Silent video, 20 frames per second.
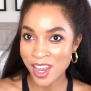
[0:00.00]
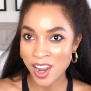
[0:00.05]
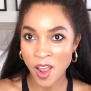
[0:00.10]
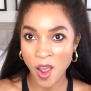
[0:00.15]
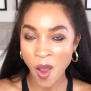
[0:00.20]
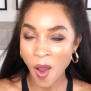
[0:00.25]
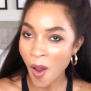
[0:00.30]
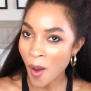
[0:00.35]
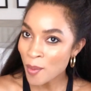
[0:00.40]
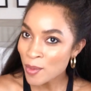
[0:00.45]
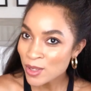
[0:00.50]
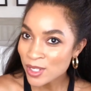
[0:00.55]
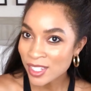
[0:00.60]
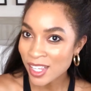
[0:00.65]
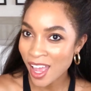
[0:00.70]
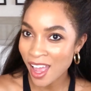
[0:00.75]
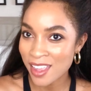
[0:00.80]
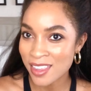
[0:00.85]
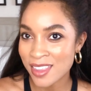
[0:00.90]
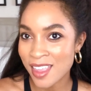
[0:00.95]
I almost
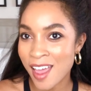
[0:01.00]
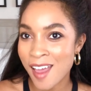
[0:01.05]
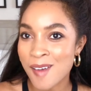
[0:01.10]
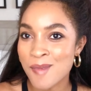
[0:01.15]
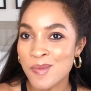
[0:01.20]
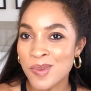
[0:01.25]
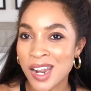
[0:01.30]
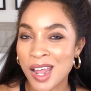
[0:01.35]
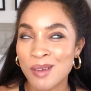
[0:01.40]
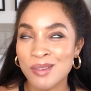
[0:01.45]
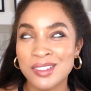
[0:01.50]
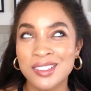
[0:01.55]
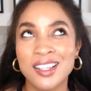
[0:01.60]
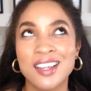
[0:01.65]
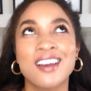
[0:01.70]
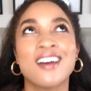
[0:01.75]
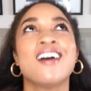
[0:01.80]
got that, but I was like,